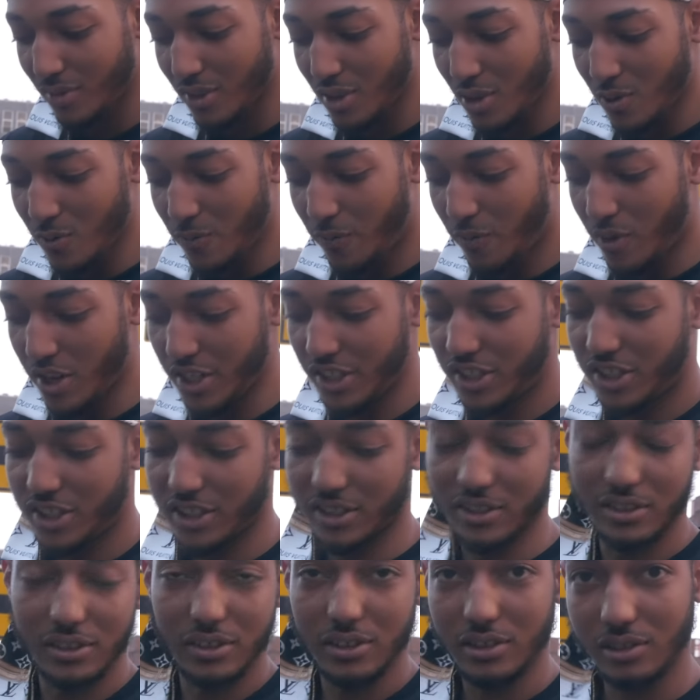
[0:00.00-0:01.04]
No funny
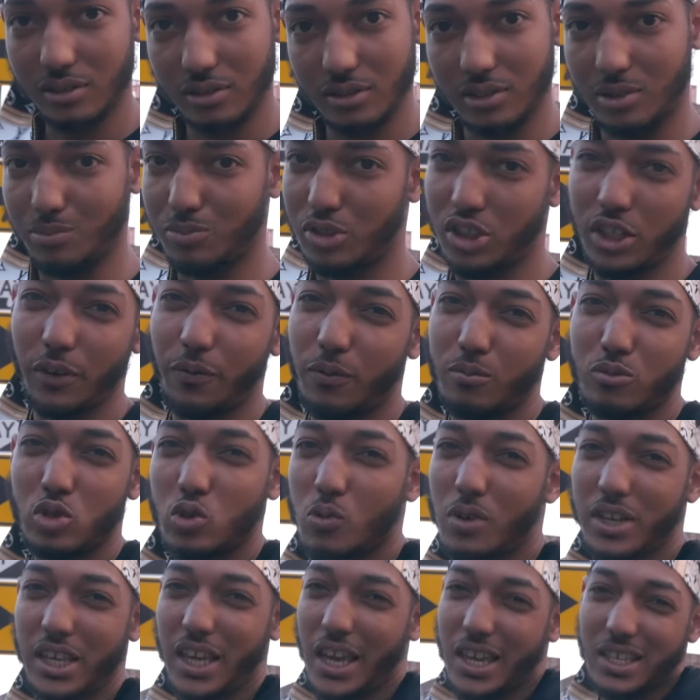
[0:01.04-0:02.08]
shit. Some shit from
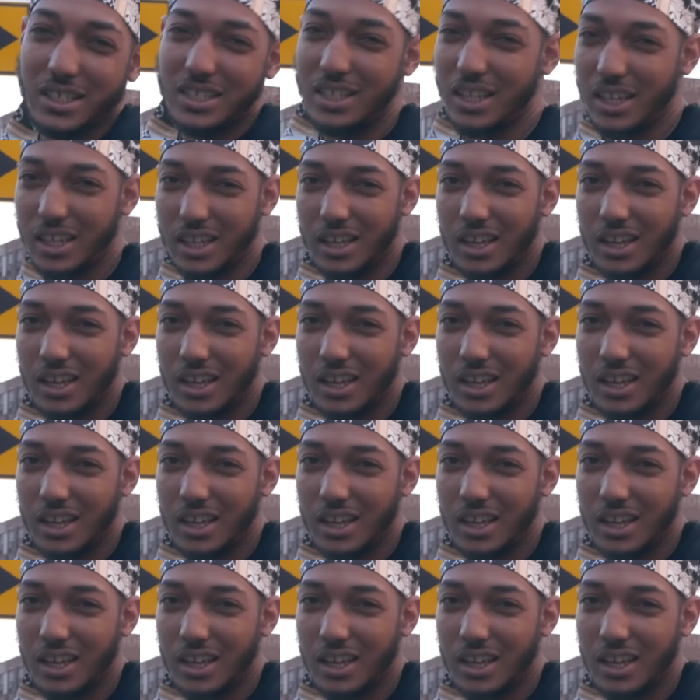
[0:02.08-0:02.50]
2018